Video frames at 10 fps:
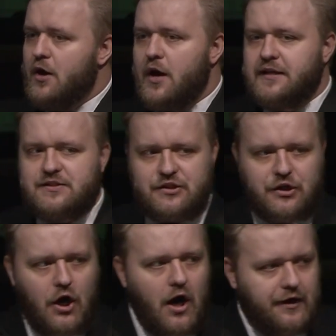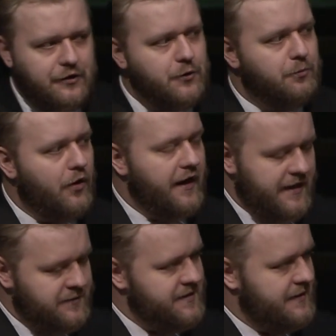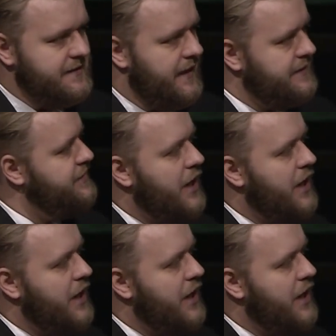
It's God who brought him success,